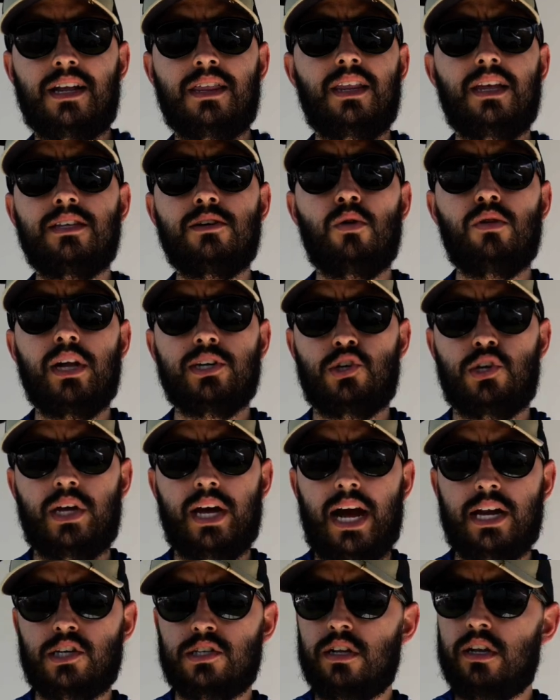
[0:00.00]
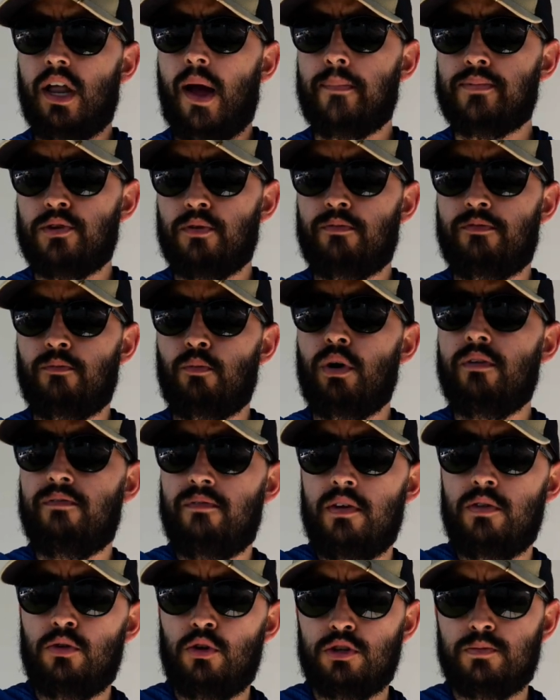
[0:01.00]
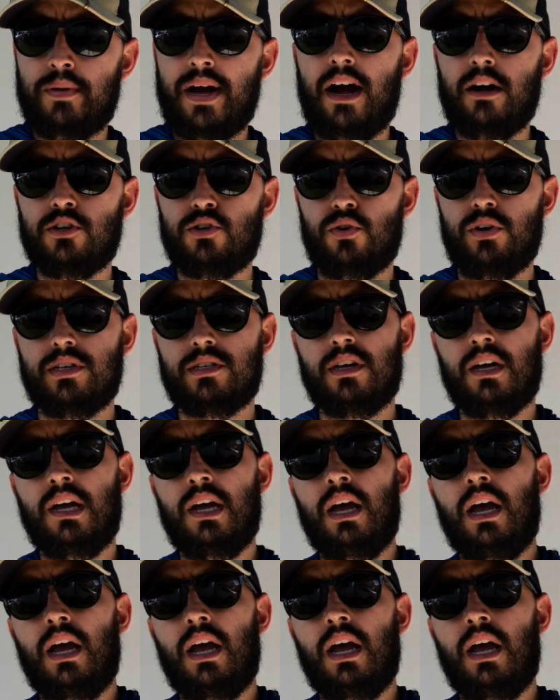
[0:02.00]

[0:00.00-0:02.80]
and they don't let you catch the lobster within those boundaries.